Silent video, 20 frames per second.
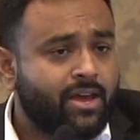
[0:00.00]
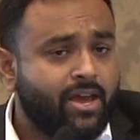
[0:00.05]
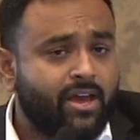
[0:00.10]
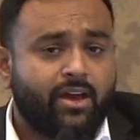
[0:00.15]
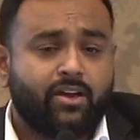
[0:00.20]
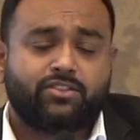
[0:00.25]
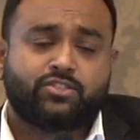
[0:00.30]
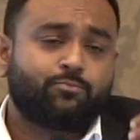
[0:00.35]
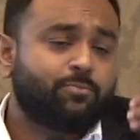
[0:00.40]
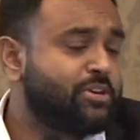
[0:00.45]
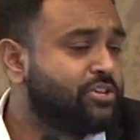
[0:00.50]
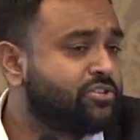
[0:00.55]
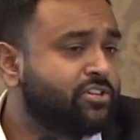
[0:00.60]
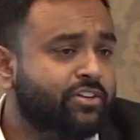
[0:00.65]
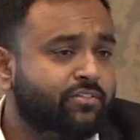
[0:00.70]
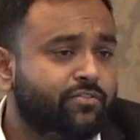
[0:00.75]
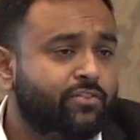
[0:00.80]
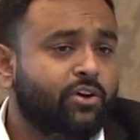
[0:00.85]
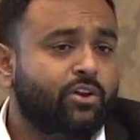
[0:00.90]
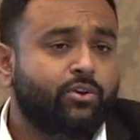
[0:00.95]
especially
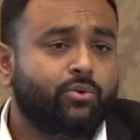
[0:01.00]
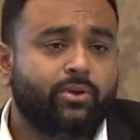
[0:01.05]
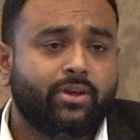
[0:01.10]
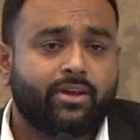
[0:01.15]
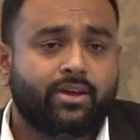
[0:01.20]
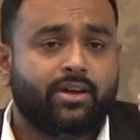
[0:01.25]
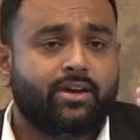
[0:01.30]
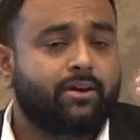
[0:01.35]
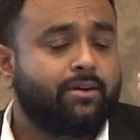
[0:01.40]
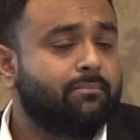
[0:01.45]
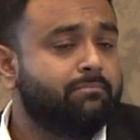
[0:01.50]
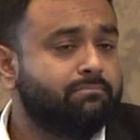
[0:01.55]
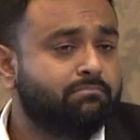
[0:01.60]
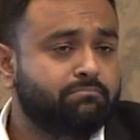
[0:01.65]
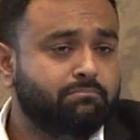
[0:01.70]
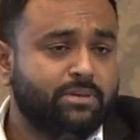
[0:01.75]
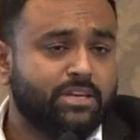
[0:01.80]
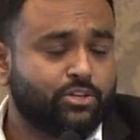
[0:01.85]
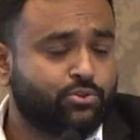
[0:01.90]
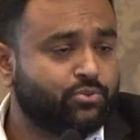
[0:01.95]
if you're doing a
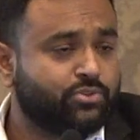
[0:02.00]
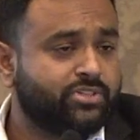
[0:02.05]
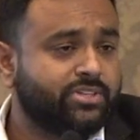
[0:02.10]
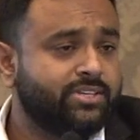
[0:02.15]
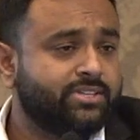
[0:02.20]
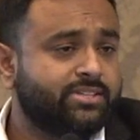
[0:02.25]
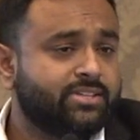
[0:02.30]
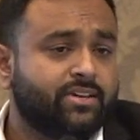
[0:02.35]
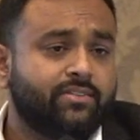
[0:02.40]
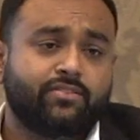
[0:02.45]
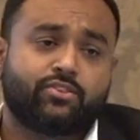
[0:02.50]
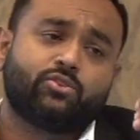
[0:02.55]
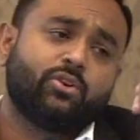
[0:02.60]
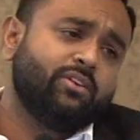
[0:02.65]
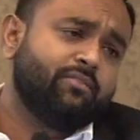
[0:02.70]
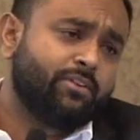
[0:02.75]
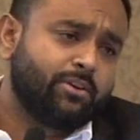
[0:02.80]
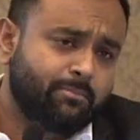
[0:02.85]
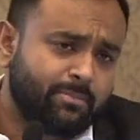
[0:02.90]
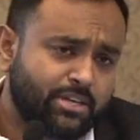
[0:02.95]
B2C service or
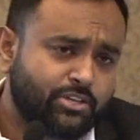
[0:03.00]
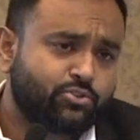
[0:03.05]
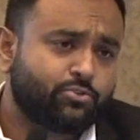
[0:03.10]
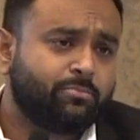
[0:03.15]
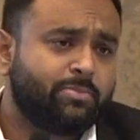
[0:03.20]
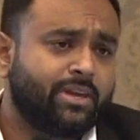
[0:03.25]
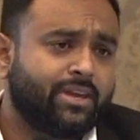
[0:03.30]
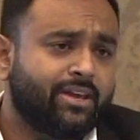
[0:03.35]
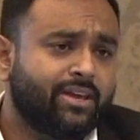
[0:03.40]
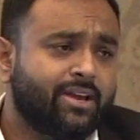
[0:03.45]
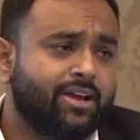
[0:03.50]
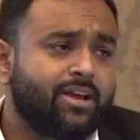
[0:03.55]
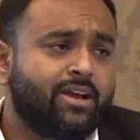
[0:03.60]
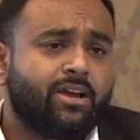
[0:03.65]
even a B2B.